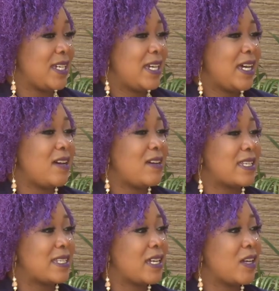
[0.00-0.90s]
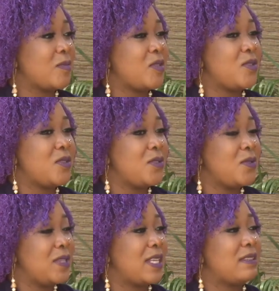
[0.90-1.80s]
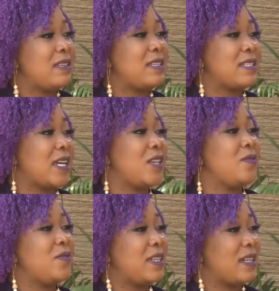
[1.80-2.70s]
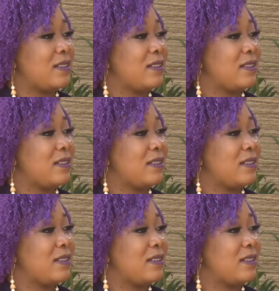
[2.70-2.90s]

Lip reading: how has that helped you to do the things that you've done?